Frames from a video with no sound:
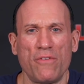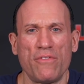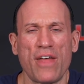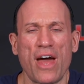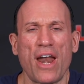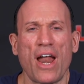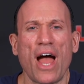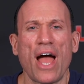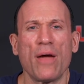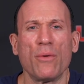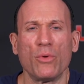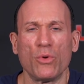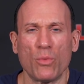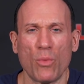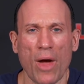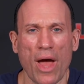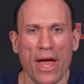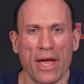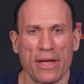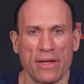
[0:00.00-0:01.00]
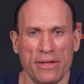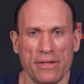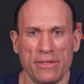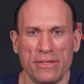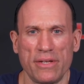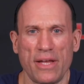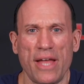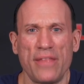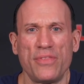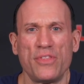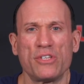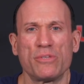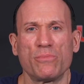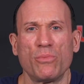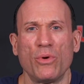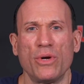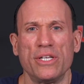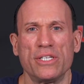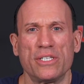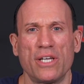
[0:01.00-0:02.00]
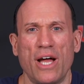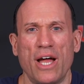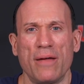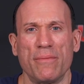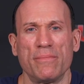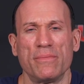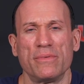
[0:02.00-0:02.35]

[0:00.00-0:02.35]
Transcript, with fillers: that height would weigh at this point in time?